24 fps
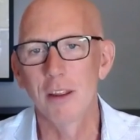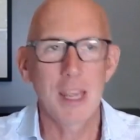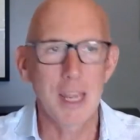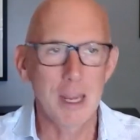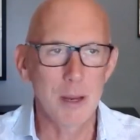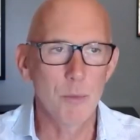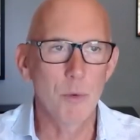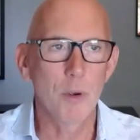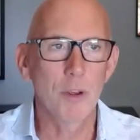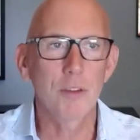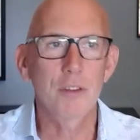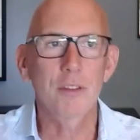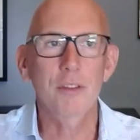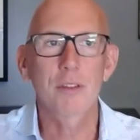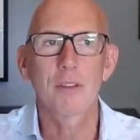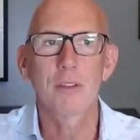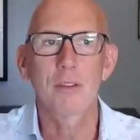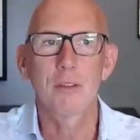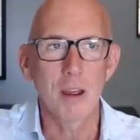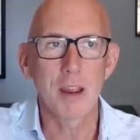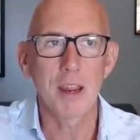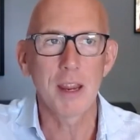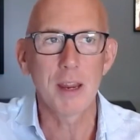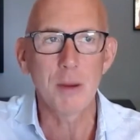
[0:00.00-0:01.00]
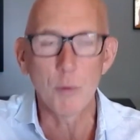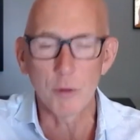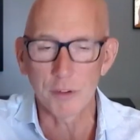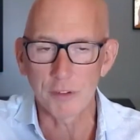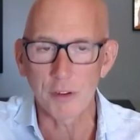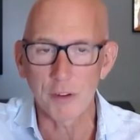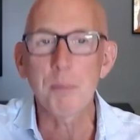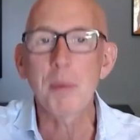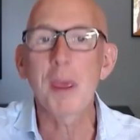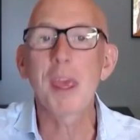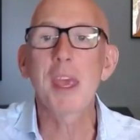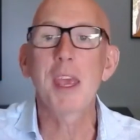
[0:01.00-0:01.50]
He was
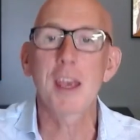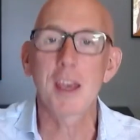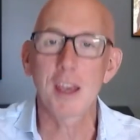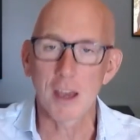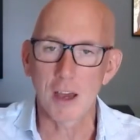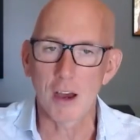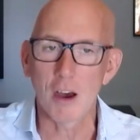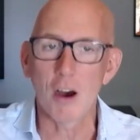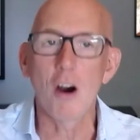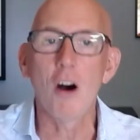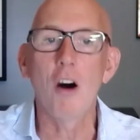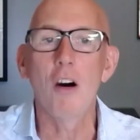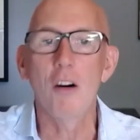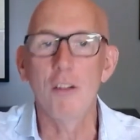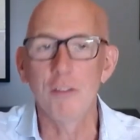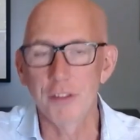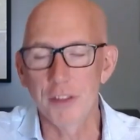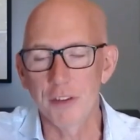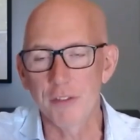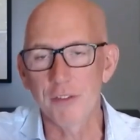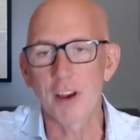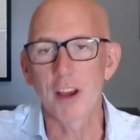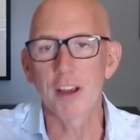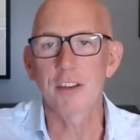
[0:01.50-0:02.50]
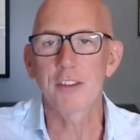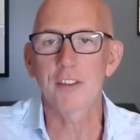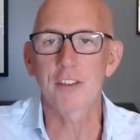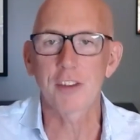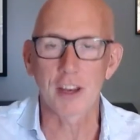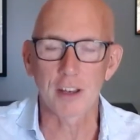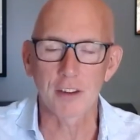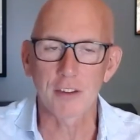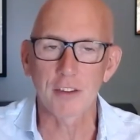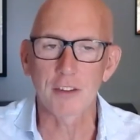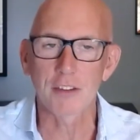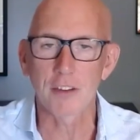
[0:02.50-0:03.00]
a peer of the Vice
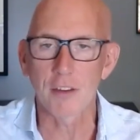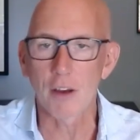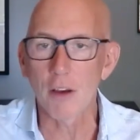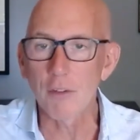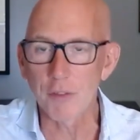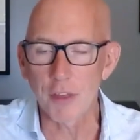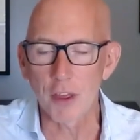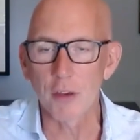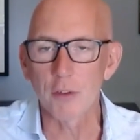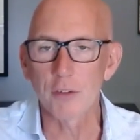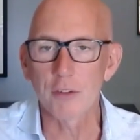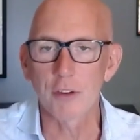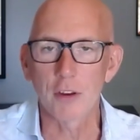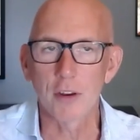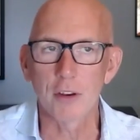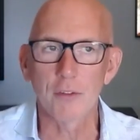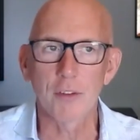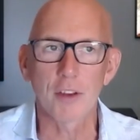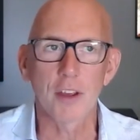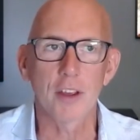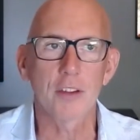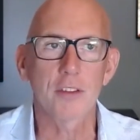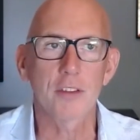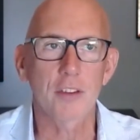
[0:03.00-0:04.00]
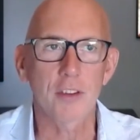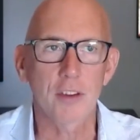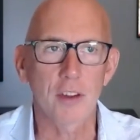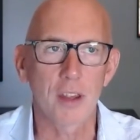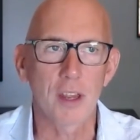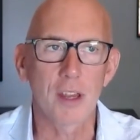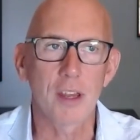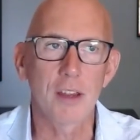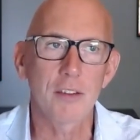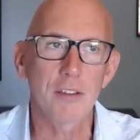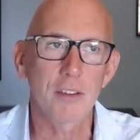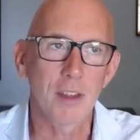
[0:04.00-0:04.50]
Chancellors of those
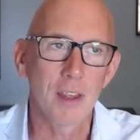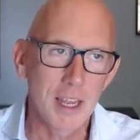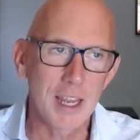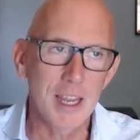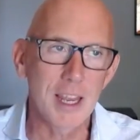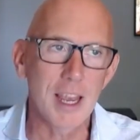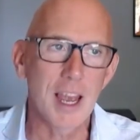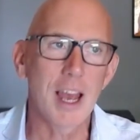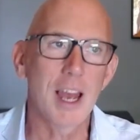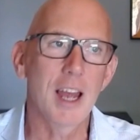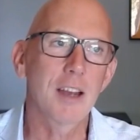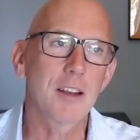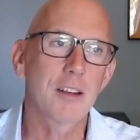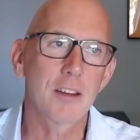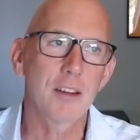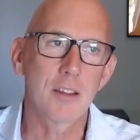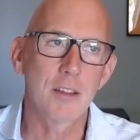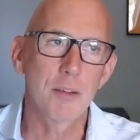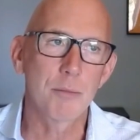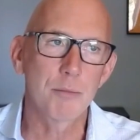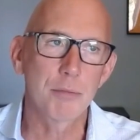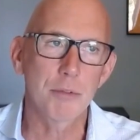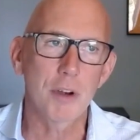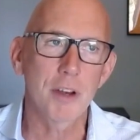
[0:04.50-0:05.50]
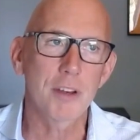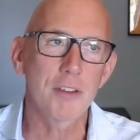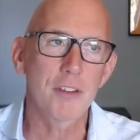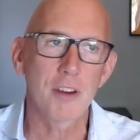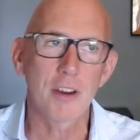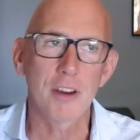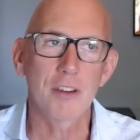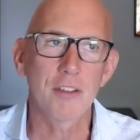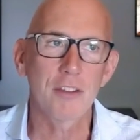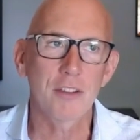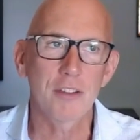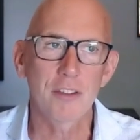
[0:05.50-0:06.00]
universities. He had the
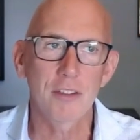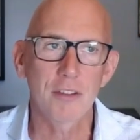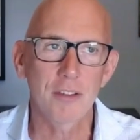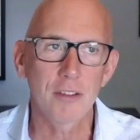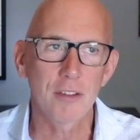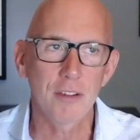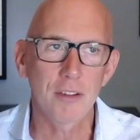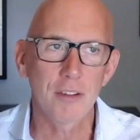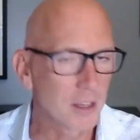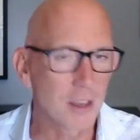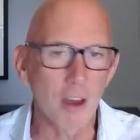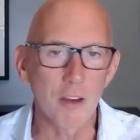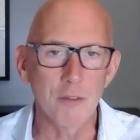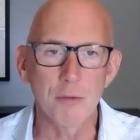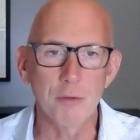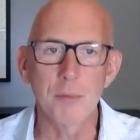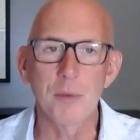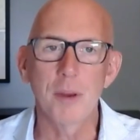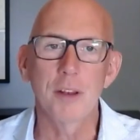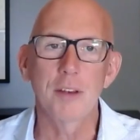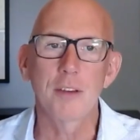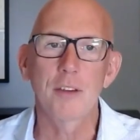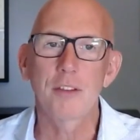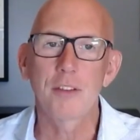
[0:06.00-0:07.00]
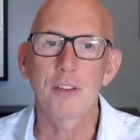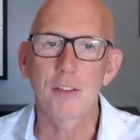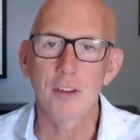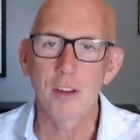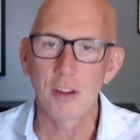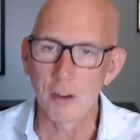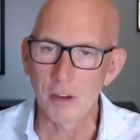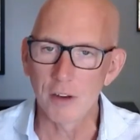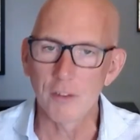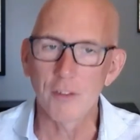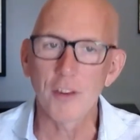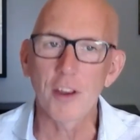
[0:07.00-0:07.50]
British government
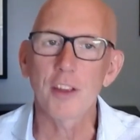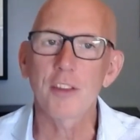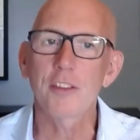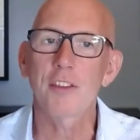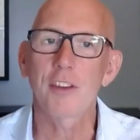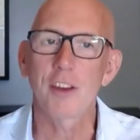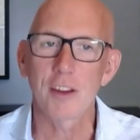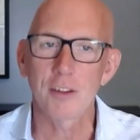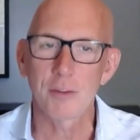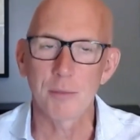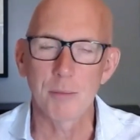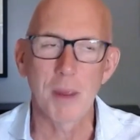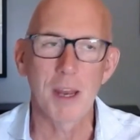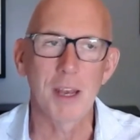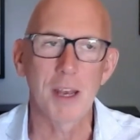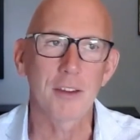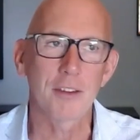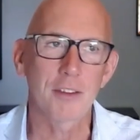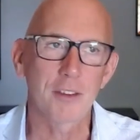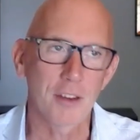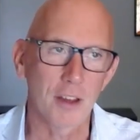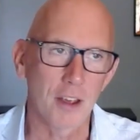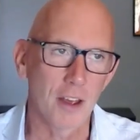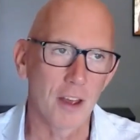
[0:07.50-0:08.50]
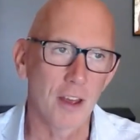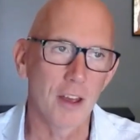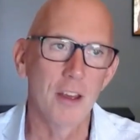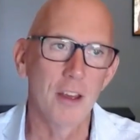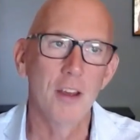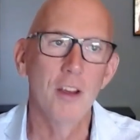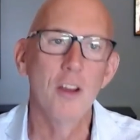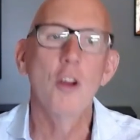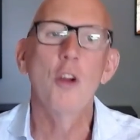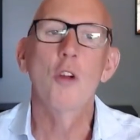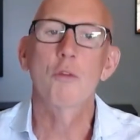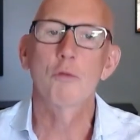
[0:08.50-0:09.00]
universities minister
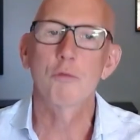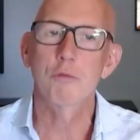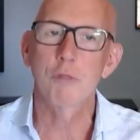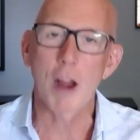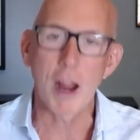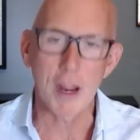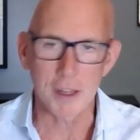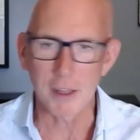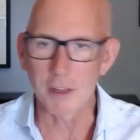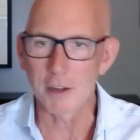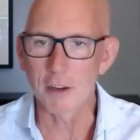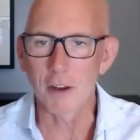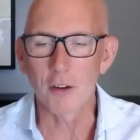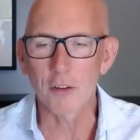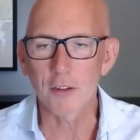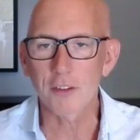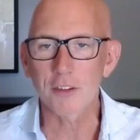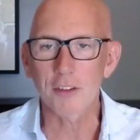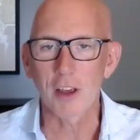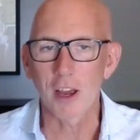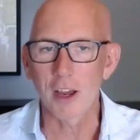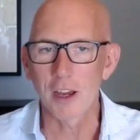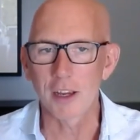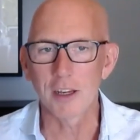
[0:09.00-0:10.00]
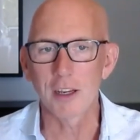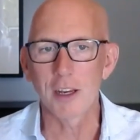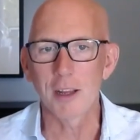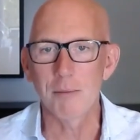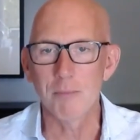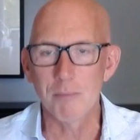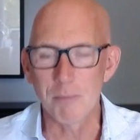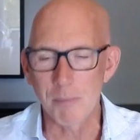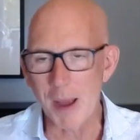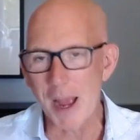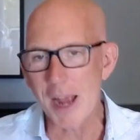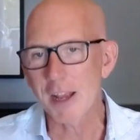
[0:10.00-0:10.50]
right alongside
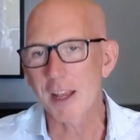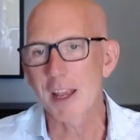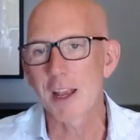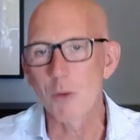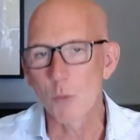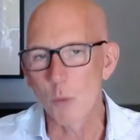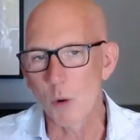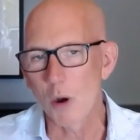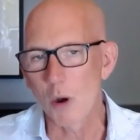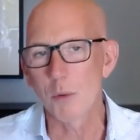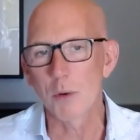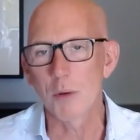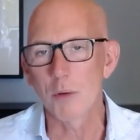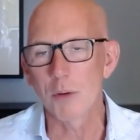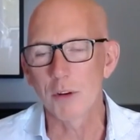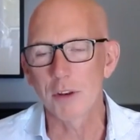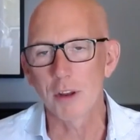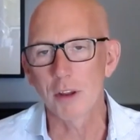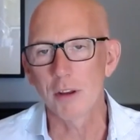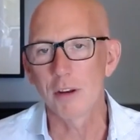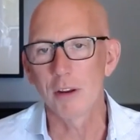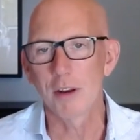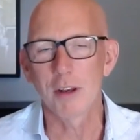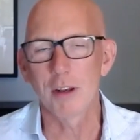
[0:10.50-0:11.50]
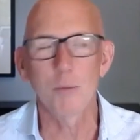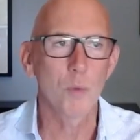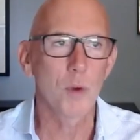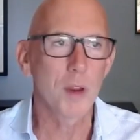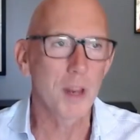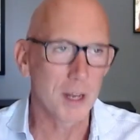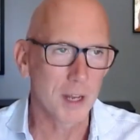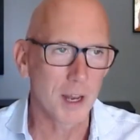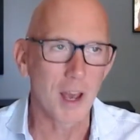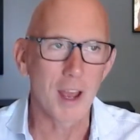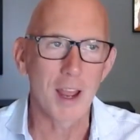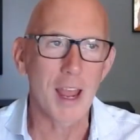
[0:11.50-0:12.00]
him backing what we were doing.
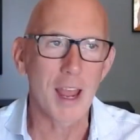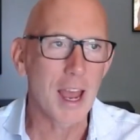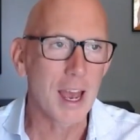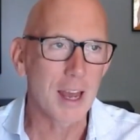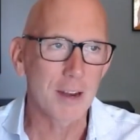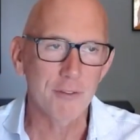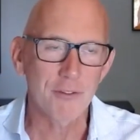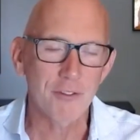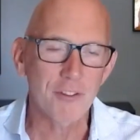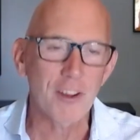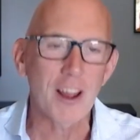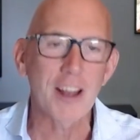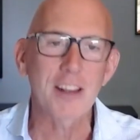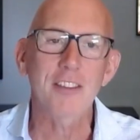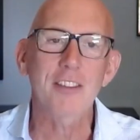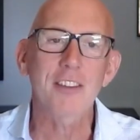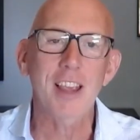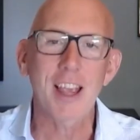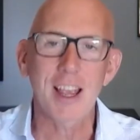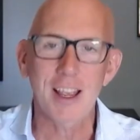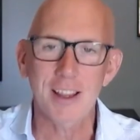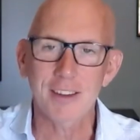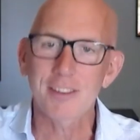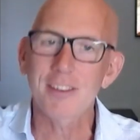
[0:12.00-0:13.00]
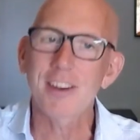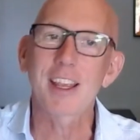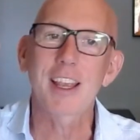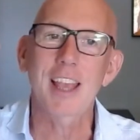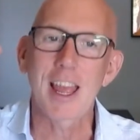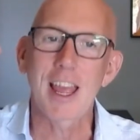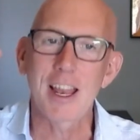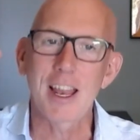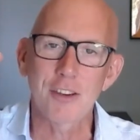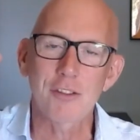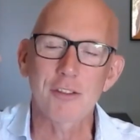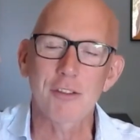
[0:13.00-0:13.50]
We had fantastic
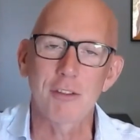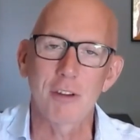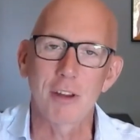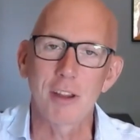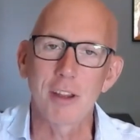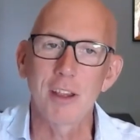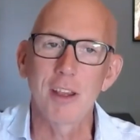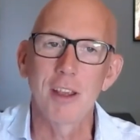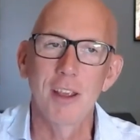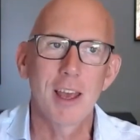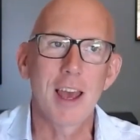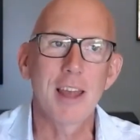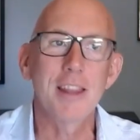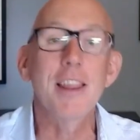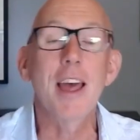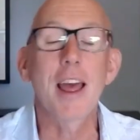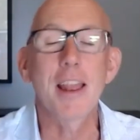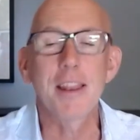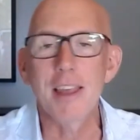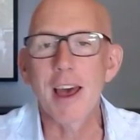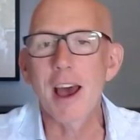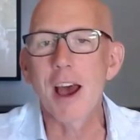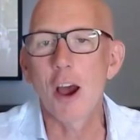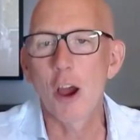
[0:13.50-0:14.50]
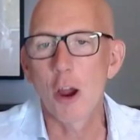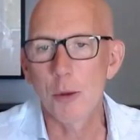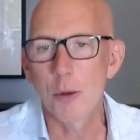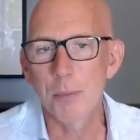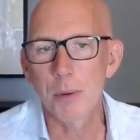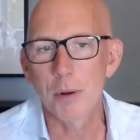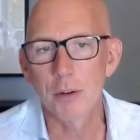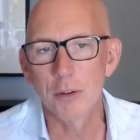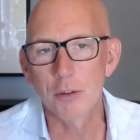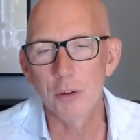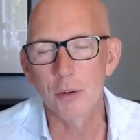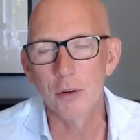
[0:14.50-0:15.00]
entry, and then that
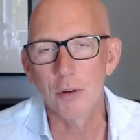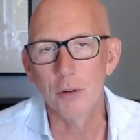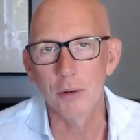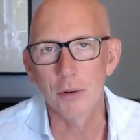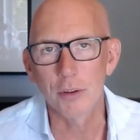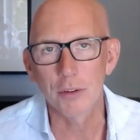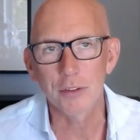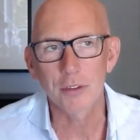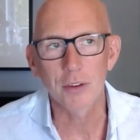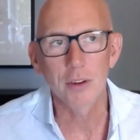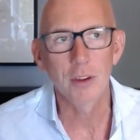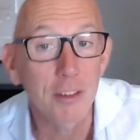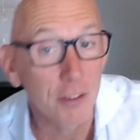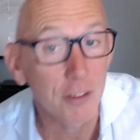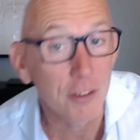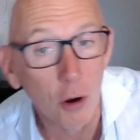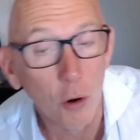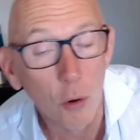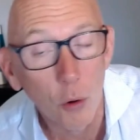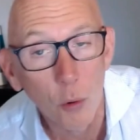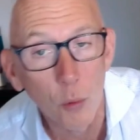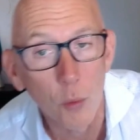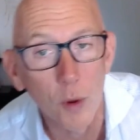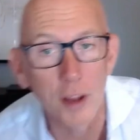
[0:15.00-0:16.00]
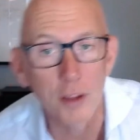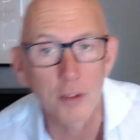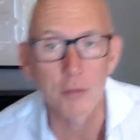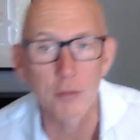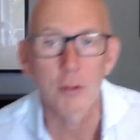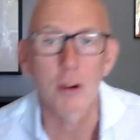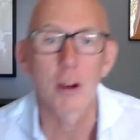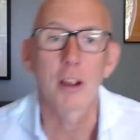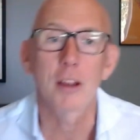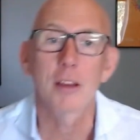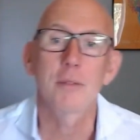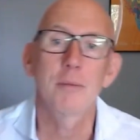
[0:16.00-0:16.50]
opened doors. It's not always
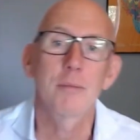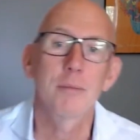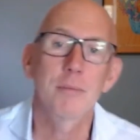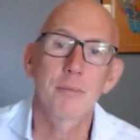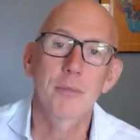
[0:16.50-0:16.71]
right.